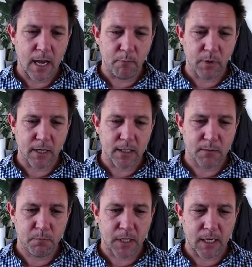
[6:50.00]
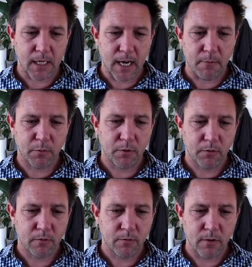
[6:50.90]
but it's picking up
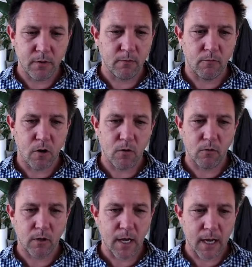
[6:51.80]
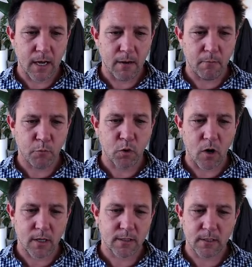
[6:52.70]
the wrong
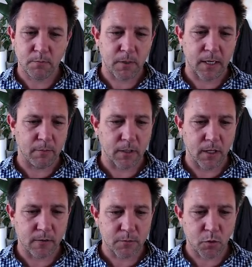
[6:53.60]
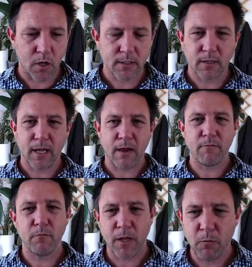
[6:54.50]
price. It's picking up the lowest price. So
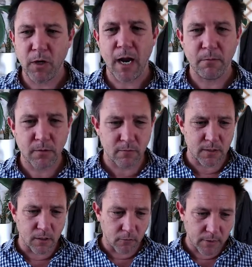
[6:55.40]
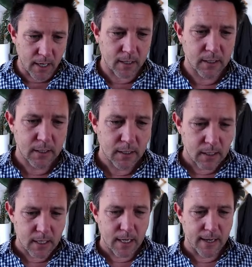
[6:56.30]
they weren't able to resolve that,
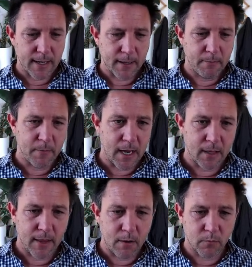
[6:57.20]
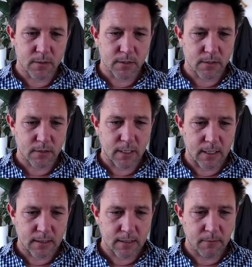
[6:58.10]
and that was
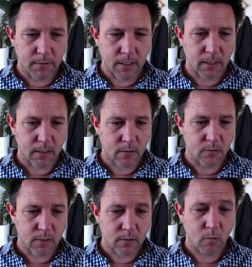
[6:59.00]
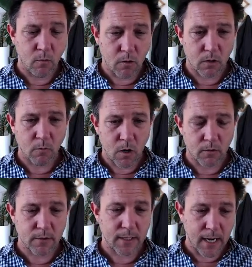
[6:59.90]
something that took us quite a
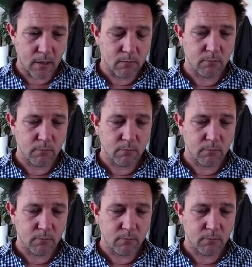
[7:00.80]
while to nail,